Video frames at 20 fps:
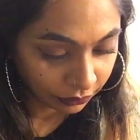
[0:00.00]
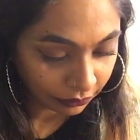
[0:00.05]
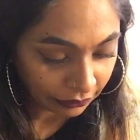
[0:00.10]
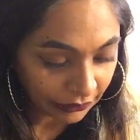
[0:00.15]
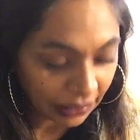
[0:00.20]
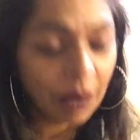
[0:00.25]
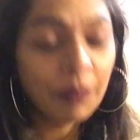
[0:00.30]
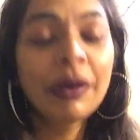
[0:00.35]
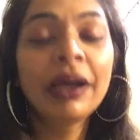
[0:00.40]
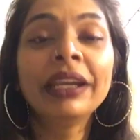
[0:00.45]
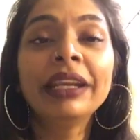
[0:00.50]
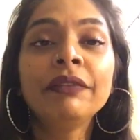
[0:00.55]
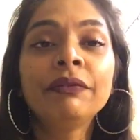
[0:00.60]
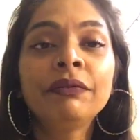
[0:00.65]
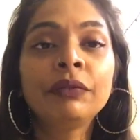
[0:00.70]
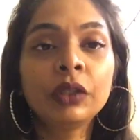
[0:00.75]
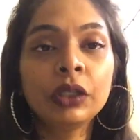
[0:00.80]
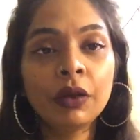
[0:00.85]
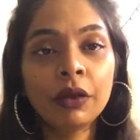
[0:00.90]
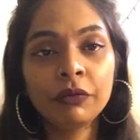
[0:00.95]
Come on, if
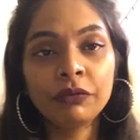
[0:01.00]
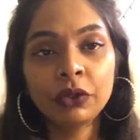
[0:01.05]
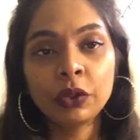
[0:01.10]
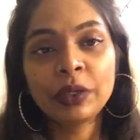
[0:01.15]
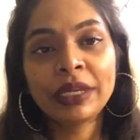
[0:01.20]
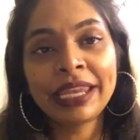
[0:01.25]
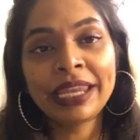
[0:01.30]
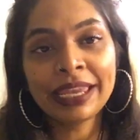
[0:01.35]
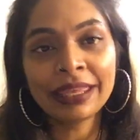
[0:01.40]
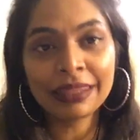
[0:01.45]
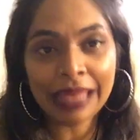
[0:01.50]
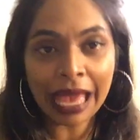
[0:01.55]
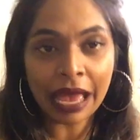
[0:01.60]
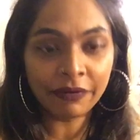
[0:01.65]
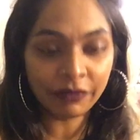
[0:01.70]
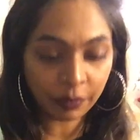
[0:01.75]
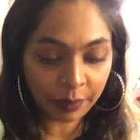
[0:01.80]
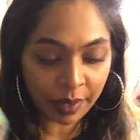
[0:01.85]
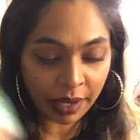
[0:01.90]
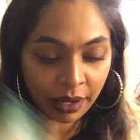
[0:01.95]
you can't
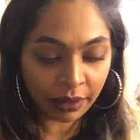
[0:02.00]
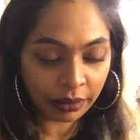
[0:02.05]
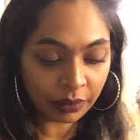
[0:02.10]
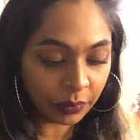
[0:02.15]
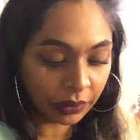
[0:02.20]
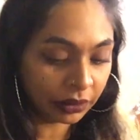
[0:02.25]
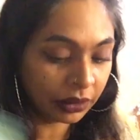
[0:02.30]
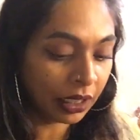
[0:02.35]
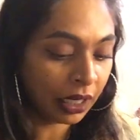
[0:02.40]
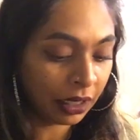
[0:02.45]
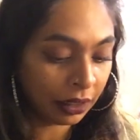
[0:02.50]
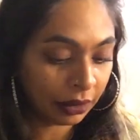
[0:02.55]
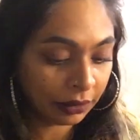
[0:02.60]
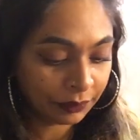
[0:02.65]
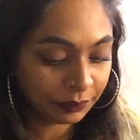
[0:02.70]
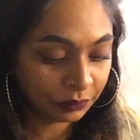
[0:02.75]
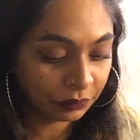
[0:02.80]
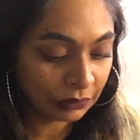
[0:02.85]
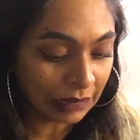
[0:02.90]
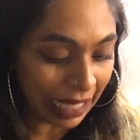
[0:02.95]
laugh about it, what the hell?
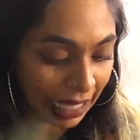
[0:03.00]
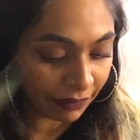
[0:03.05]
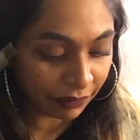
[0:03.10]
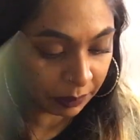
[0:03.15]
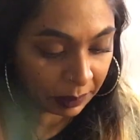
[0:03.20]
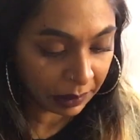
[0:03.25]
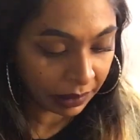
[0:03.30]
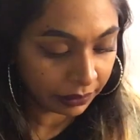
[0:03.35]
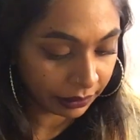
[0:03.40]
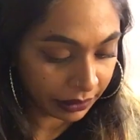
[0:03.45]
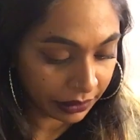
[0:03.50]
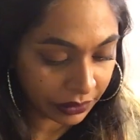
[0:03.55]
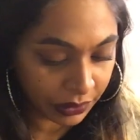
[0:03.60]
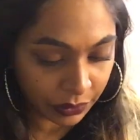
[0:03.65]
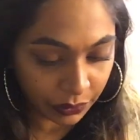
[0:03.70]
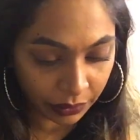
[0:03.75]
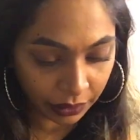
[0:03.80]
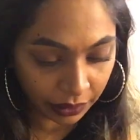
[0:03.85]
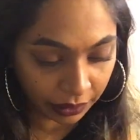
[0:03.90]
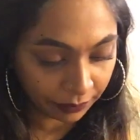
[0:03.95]
Laugh about it, it's
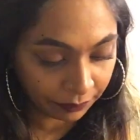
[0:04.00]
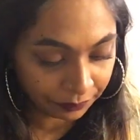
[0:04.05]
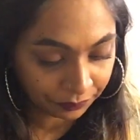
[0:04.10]
okay.